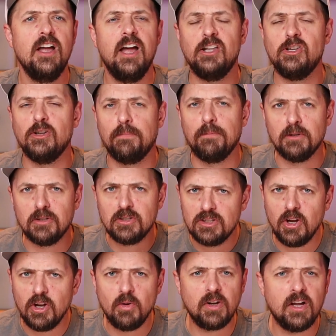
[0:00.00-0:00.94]
and your
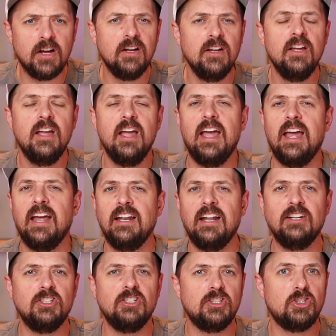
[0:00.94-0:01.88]
persona
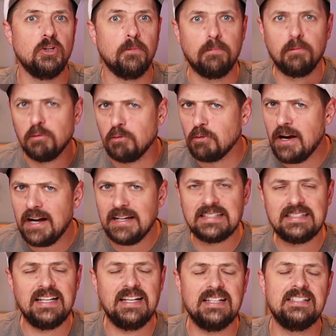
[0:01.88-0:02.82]
and just your
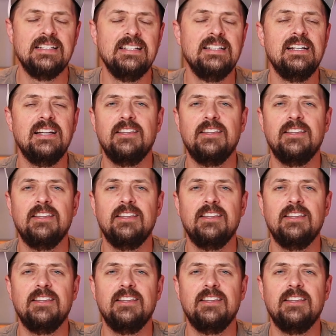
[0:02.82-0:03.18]
process.